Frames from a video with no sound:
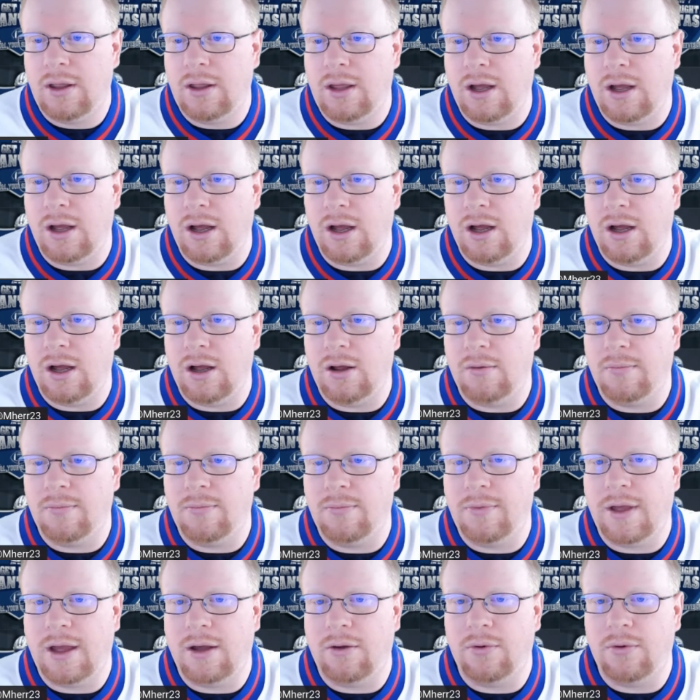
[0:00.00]

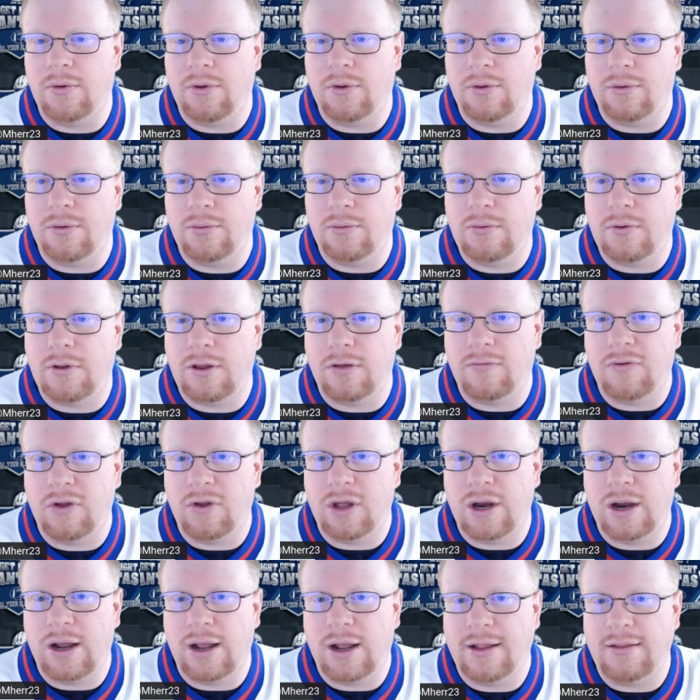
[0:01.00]
That will give you
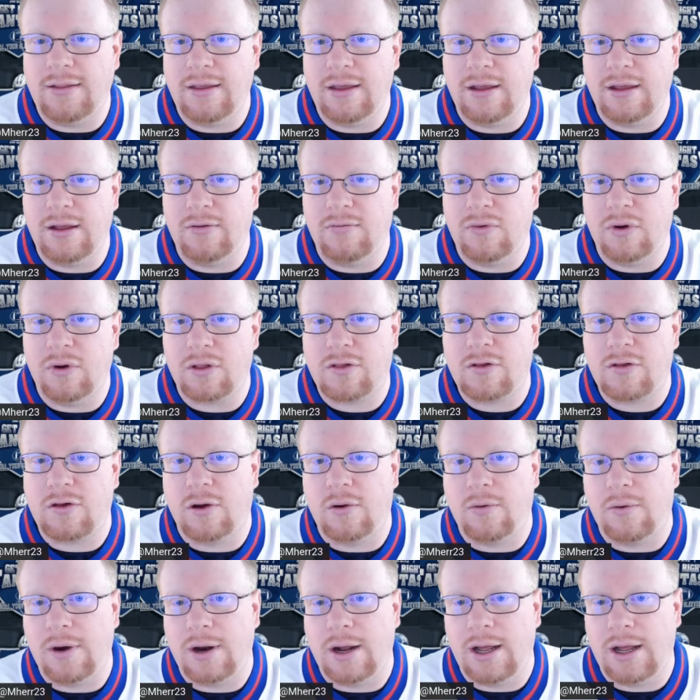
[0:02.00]
an idea of what's
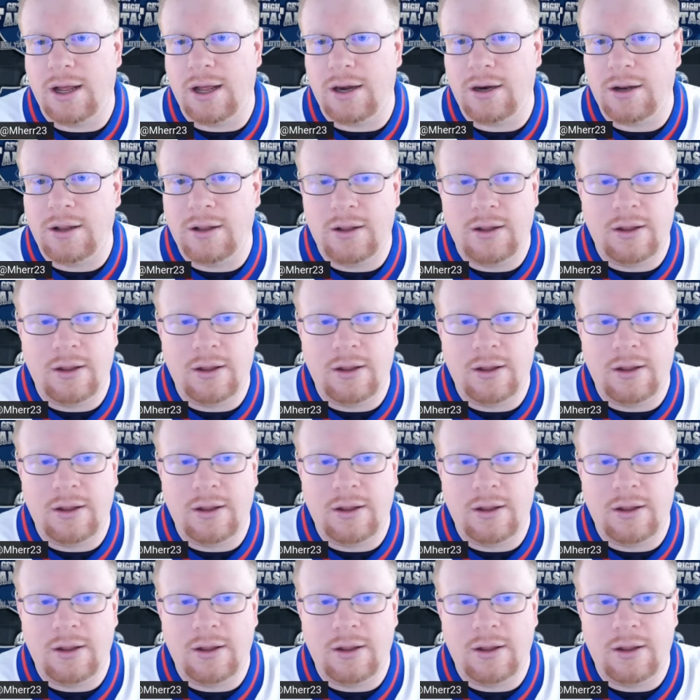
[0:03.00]
going on.